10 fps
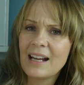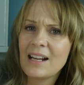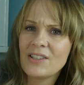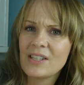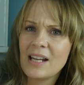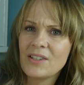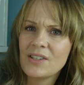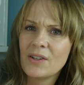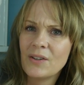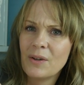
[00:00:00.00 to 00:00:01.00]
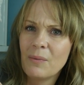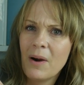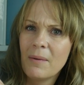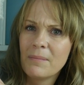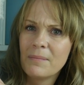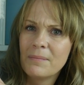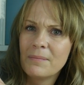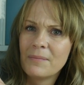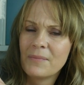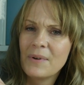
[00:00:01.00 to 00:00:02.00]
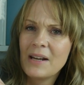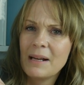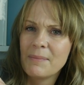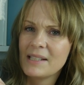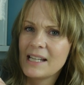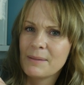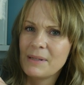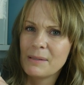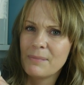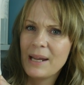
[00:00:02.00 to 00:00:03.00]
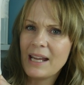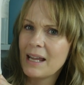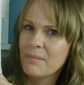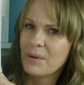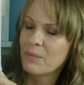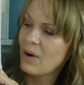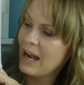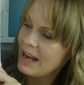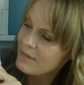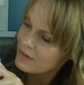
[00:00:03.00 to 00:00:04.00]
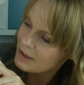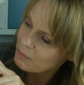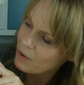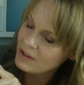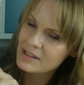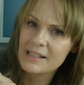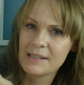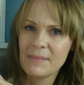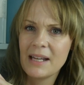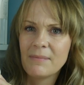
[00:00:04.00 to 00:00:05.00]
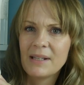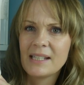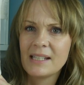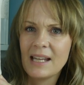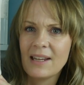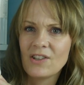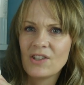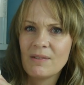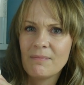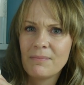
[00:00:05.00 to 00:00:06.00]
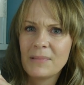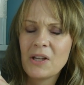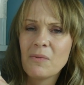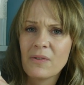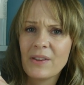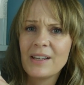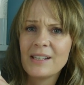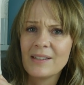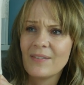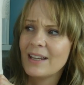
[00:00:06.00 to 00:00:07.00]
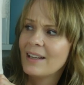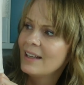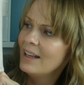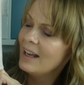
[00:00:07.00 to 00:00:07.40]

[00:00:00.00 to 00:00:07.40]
just don't know what really possessed me to pick it, but whatever it was has made me stitch 2/3 of it